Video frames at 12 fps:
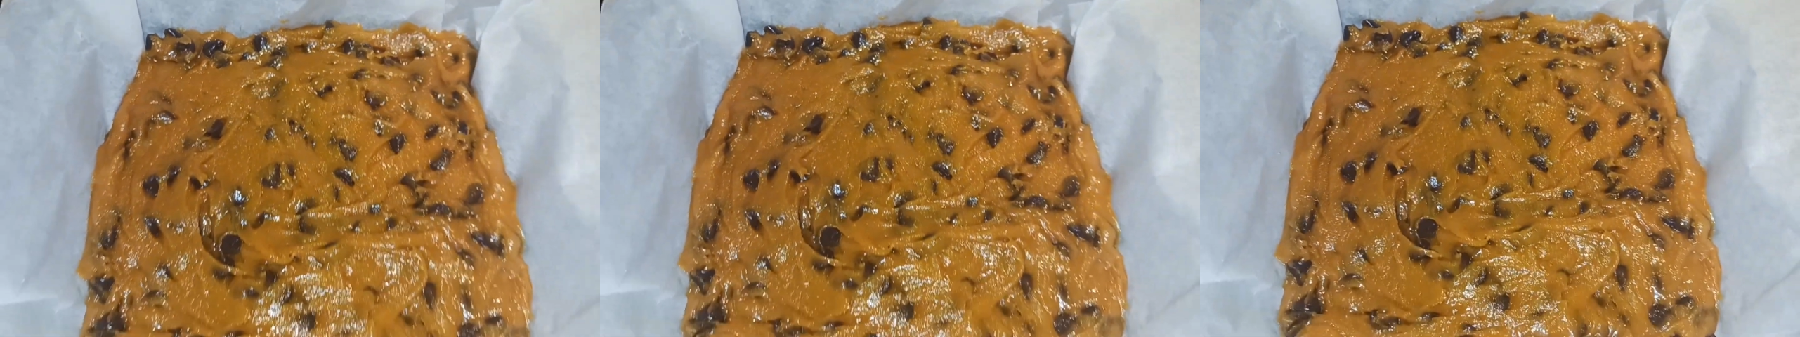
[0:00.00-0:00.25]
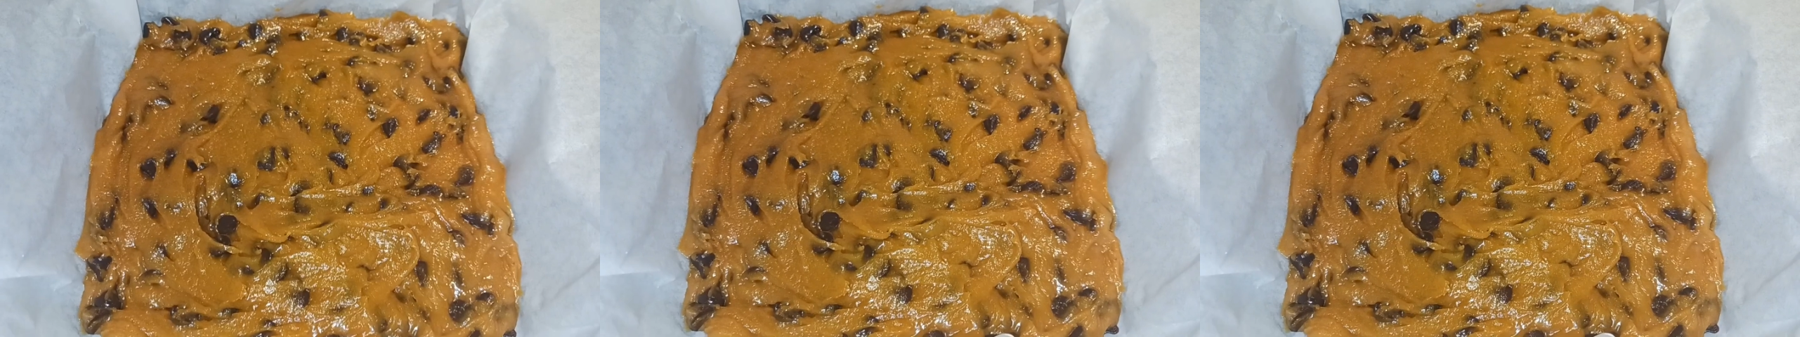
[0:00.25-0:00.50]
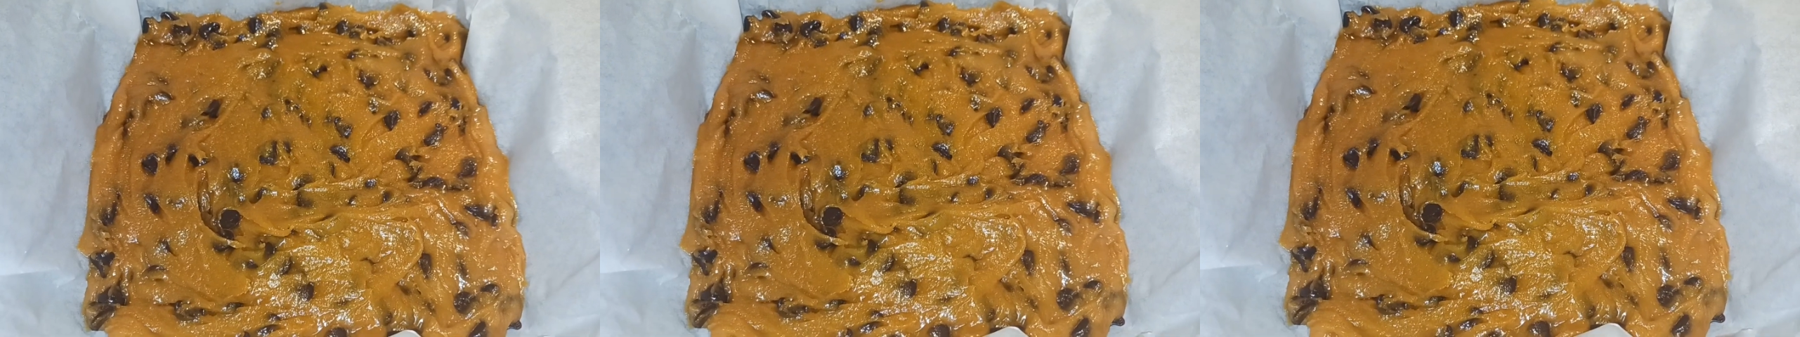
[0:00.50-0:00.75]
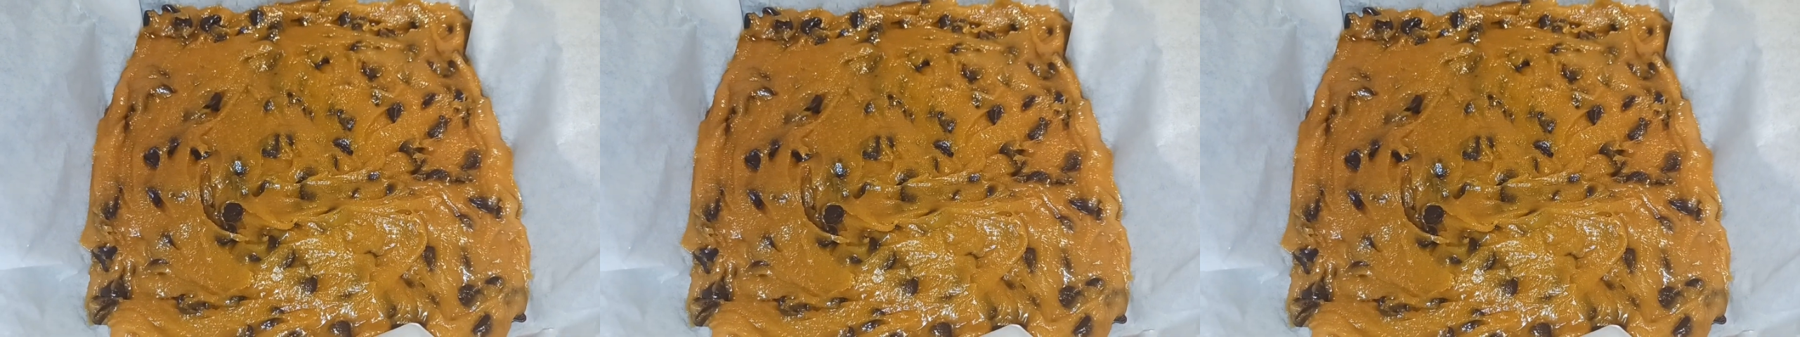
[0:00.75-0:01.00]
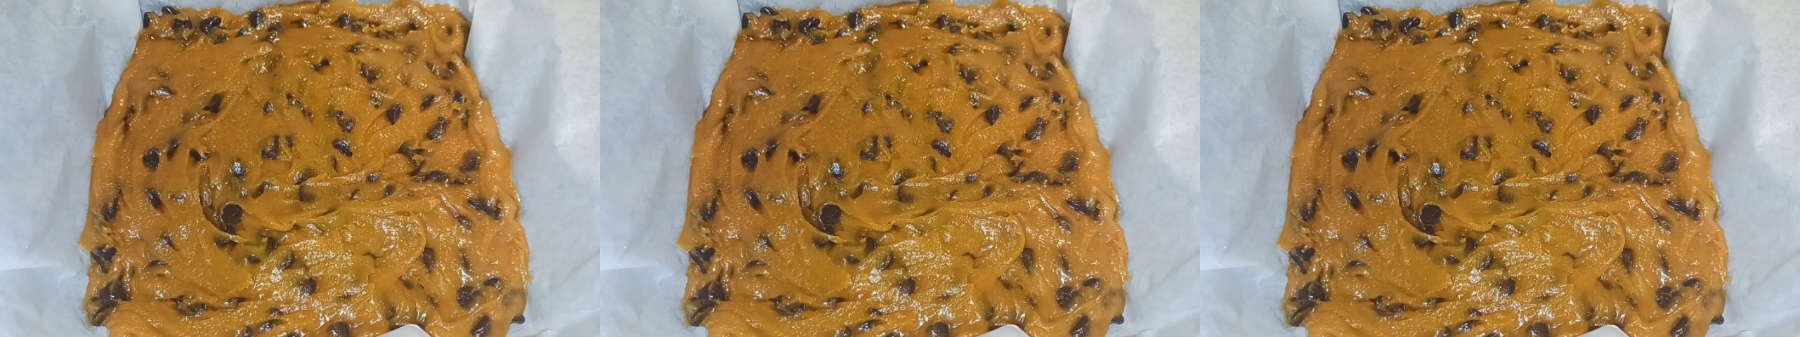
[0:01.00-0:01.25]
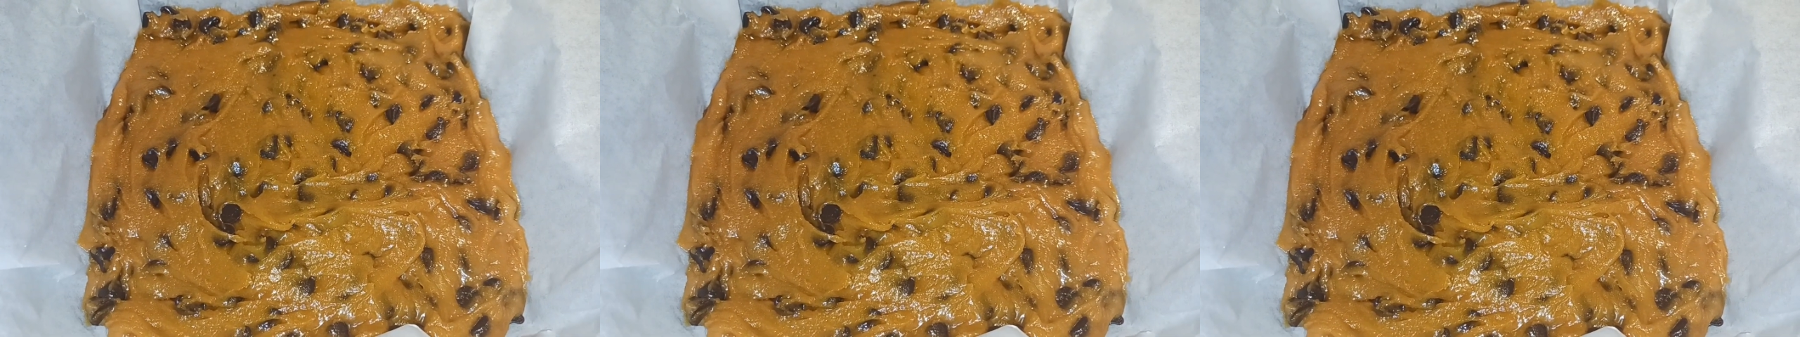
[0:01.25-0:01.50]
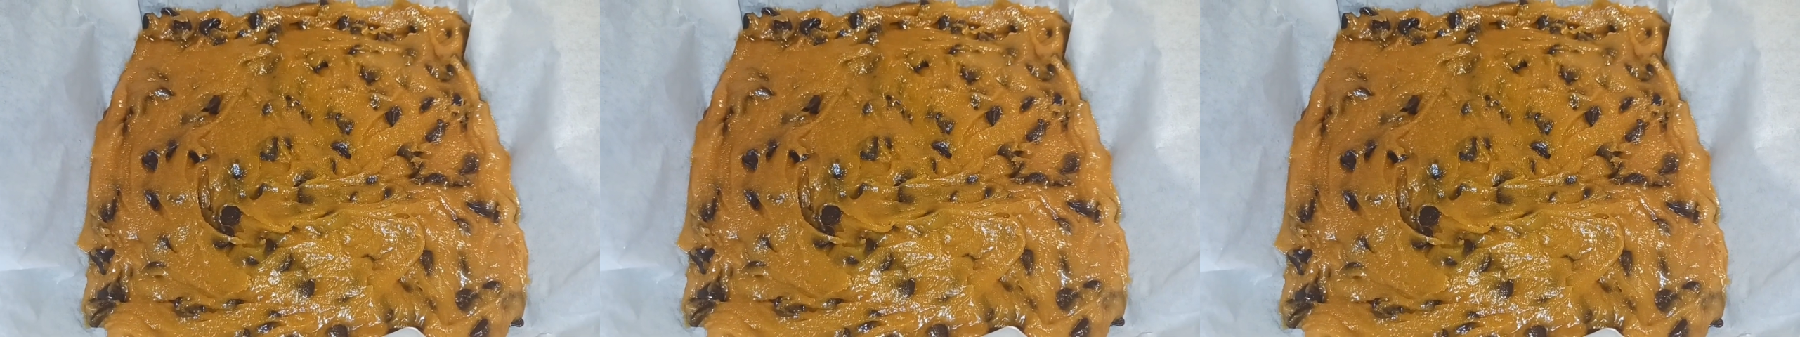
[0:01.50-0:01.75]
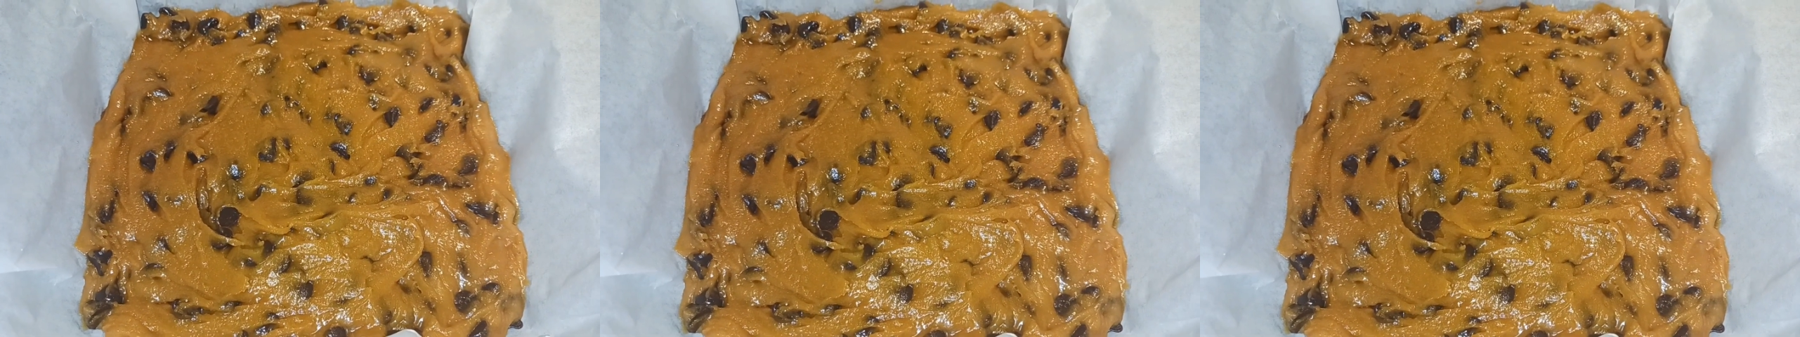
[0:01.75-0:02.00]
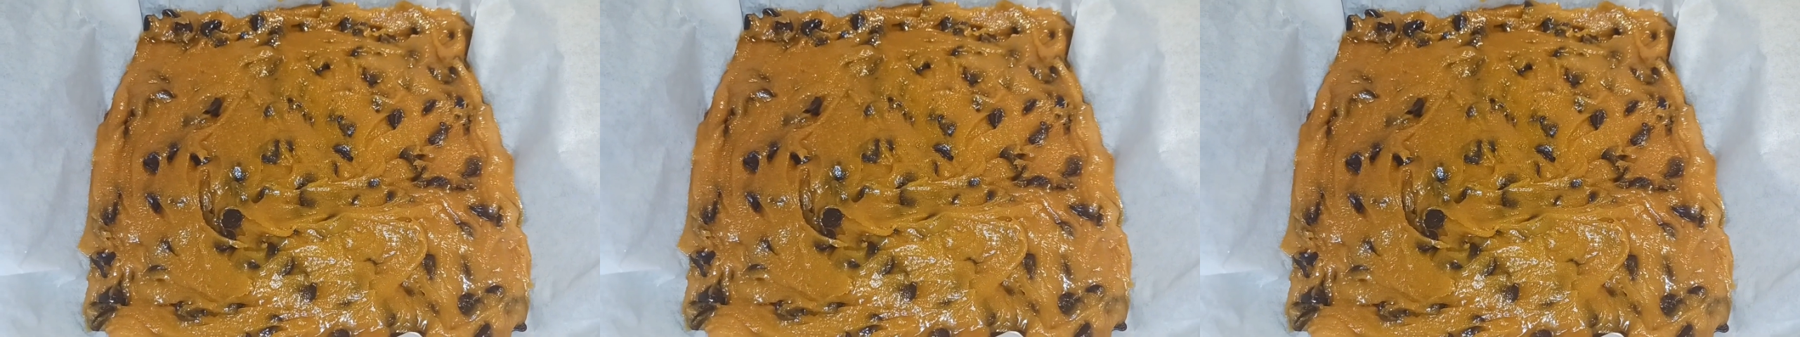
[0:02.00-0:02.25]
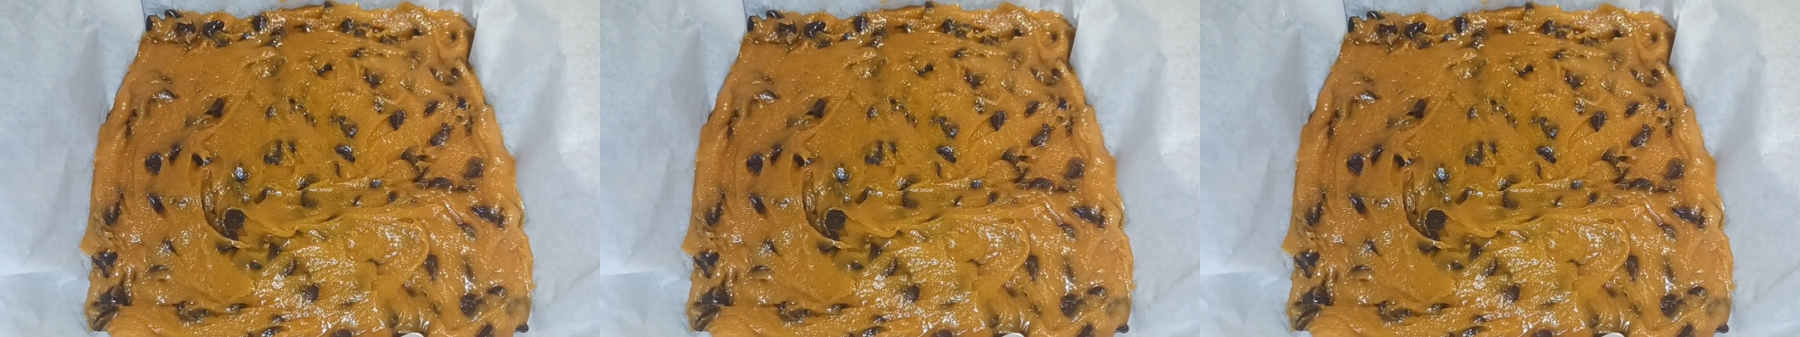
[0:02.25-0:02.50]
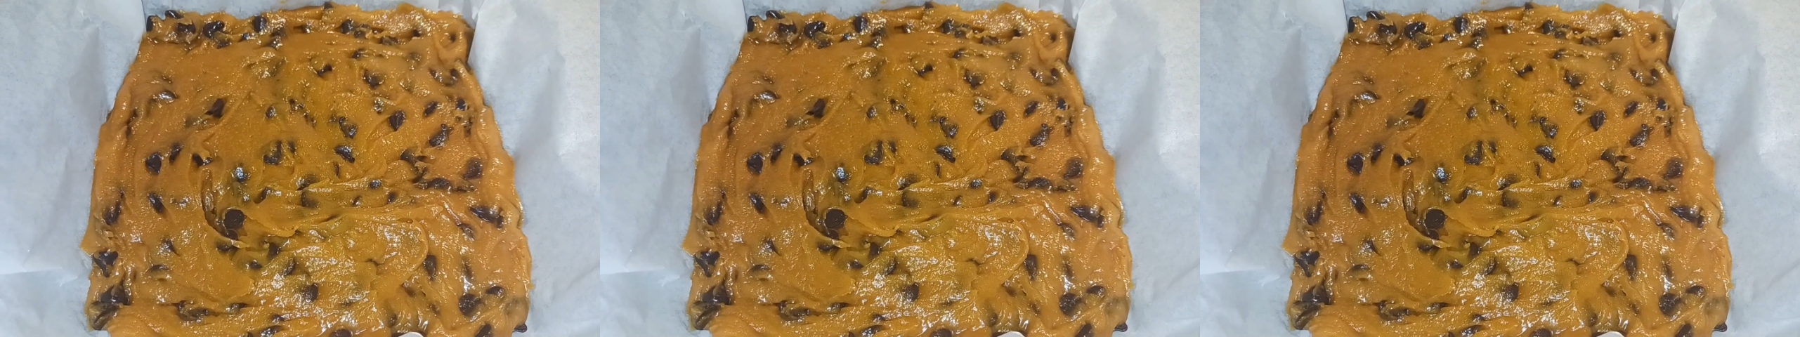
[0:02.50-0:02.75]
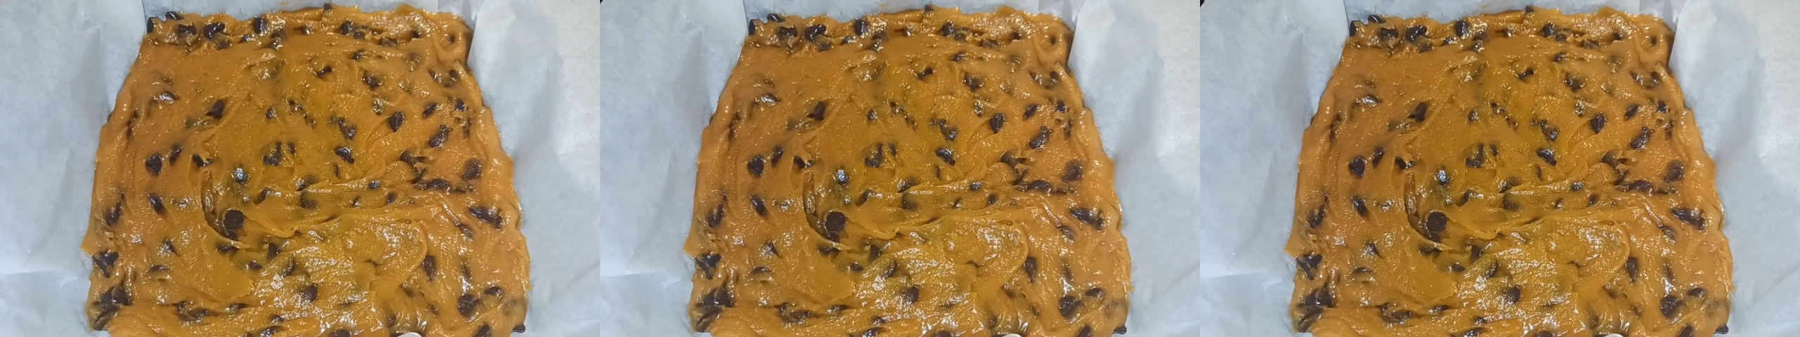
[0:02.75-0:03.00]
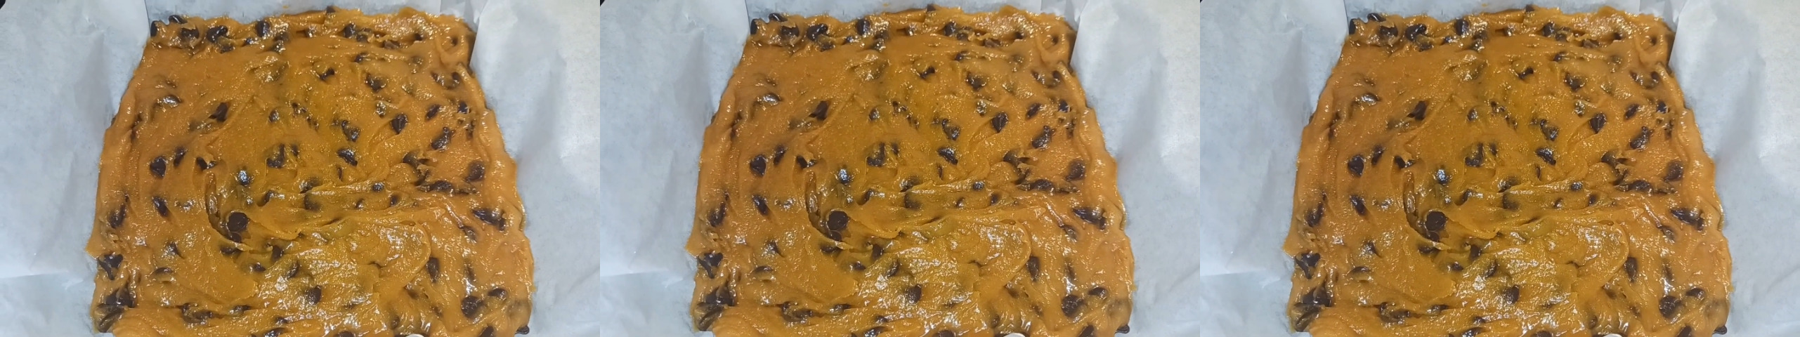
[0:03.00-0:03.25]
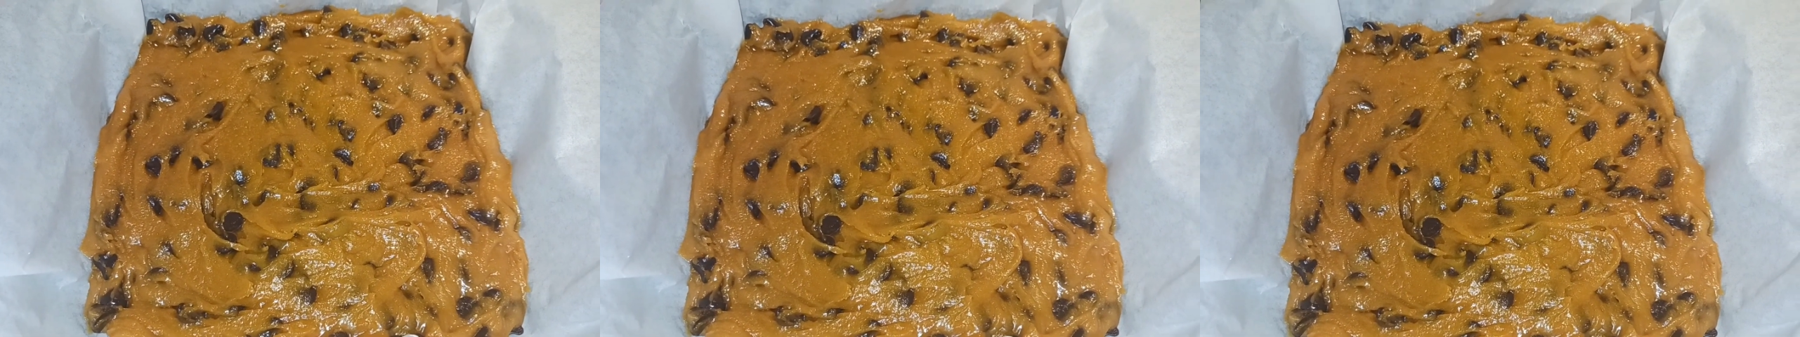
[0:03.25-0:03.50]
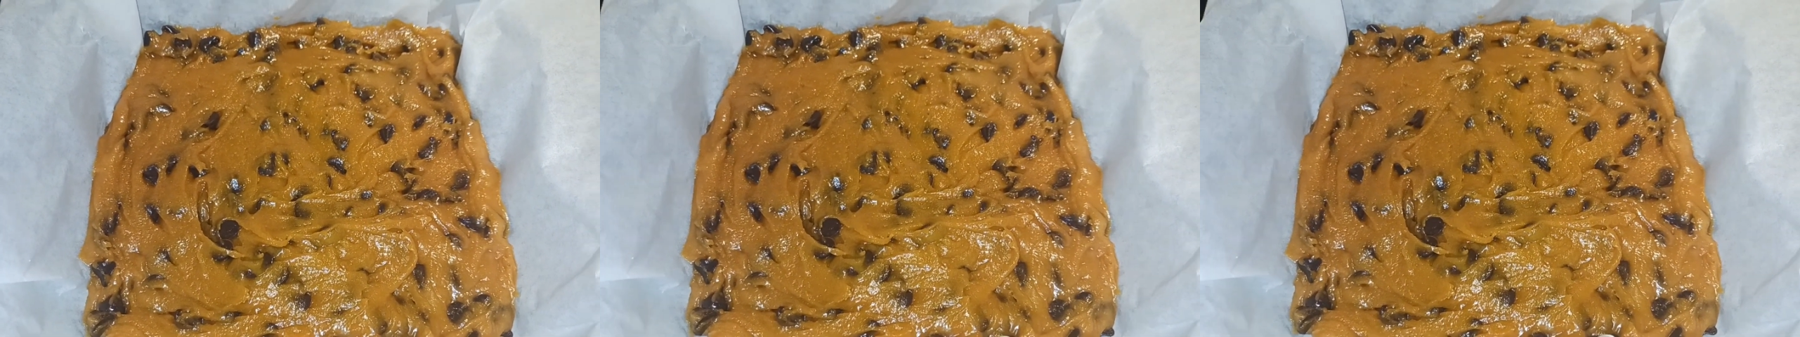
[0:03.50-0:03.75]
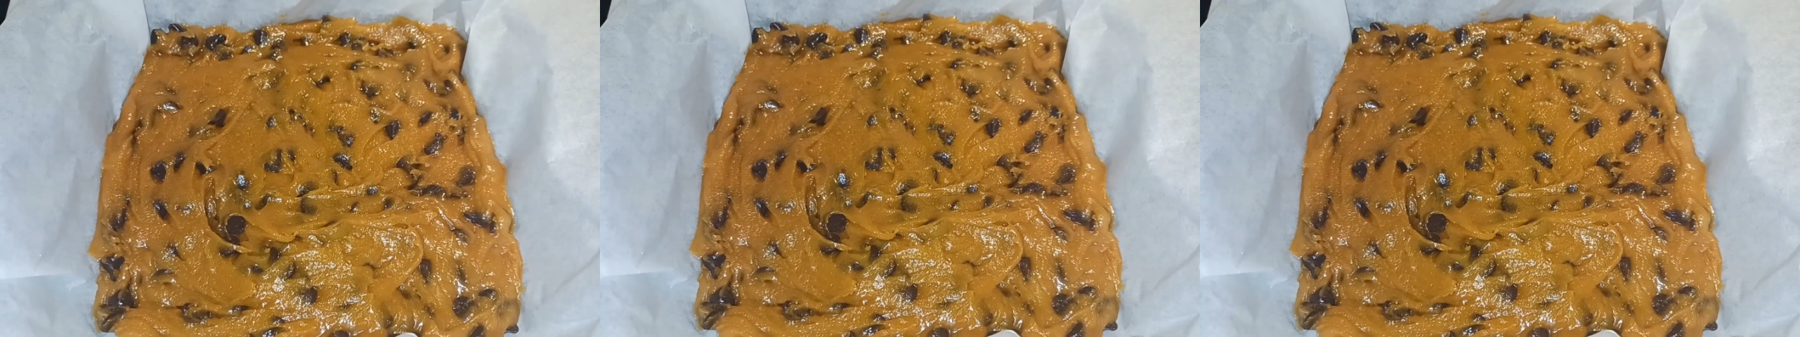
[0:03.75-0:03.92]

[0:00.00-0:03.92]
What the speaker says: [unreadable: no face in view]